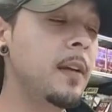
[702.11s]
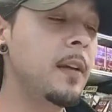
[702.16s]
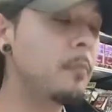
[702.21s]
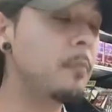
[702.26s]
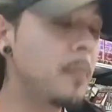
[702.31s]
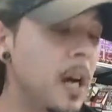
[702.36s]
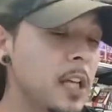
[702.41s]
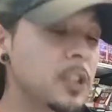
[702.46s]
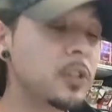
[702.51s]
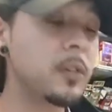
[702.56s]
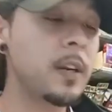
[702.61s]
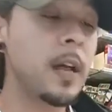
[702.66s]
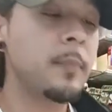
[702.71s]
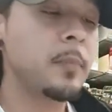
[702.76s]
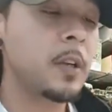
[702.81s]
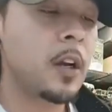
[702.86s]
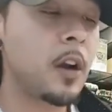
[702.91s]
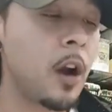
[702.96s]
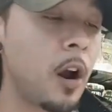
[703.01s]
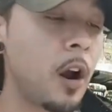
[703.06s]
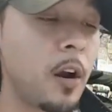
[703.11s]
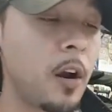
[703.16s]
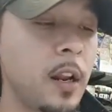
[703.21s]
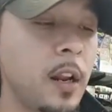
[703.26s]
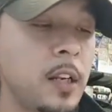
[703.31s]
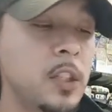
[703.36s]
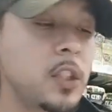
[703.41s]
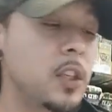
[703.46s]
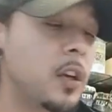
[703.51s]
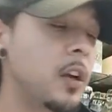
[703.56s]
mustered up the
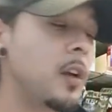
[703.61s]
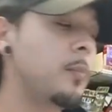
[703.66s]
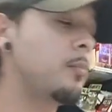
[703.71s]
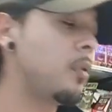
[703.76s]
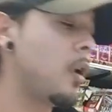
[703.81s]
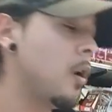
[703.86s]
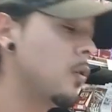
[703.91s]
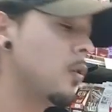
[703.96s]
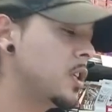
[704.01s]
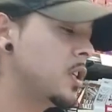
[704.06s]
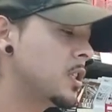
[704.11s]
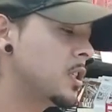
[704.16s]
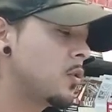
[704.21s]
courage to approach his